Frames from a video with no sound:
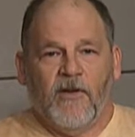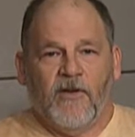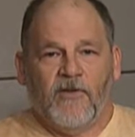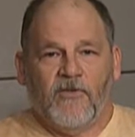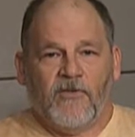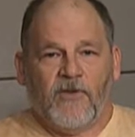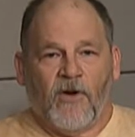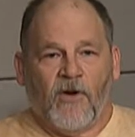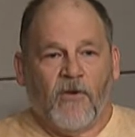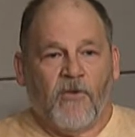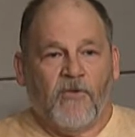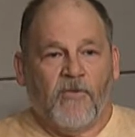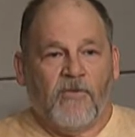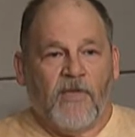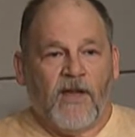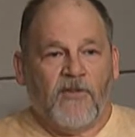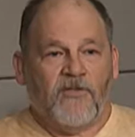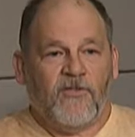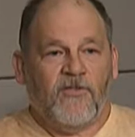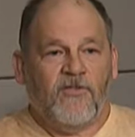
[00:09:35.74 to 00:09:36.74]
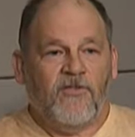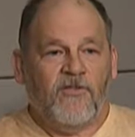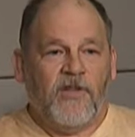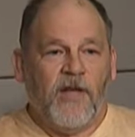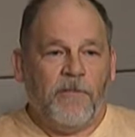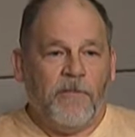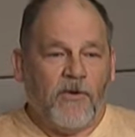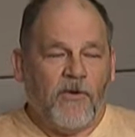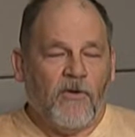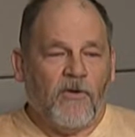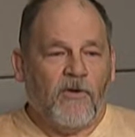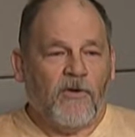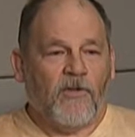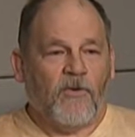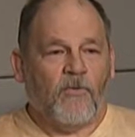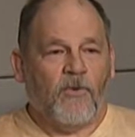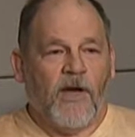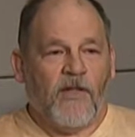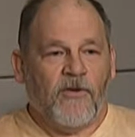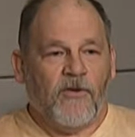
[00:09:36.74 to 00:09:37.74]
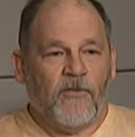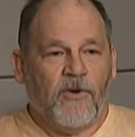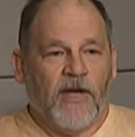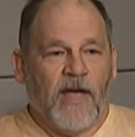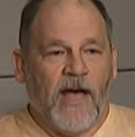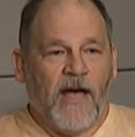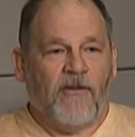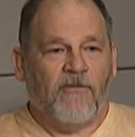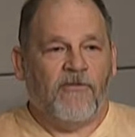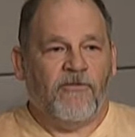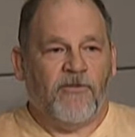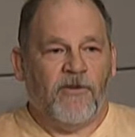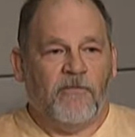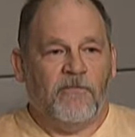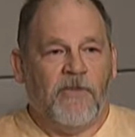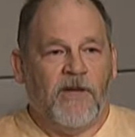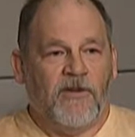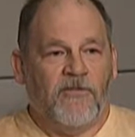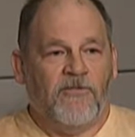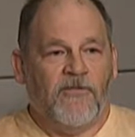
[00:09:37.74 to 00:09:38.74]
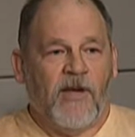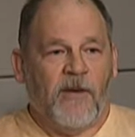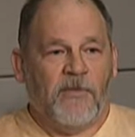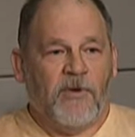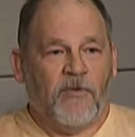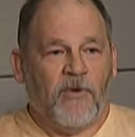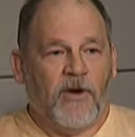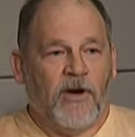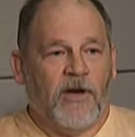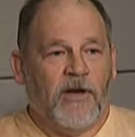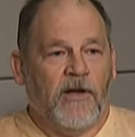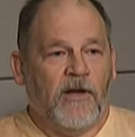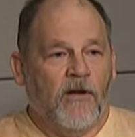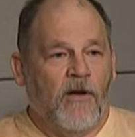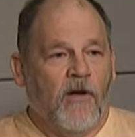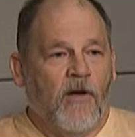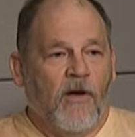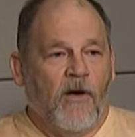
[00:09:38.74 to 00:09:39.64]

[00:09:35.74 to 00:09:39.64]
So that's typical of the weather we have from mid-February,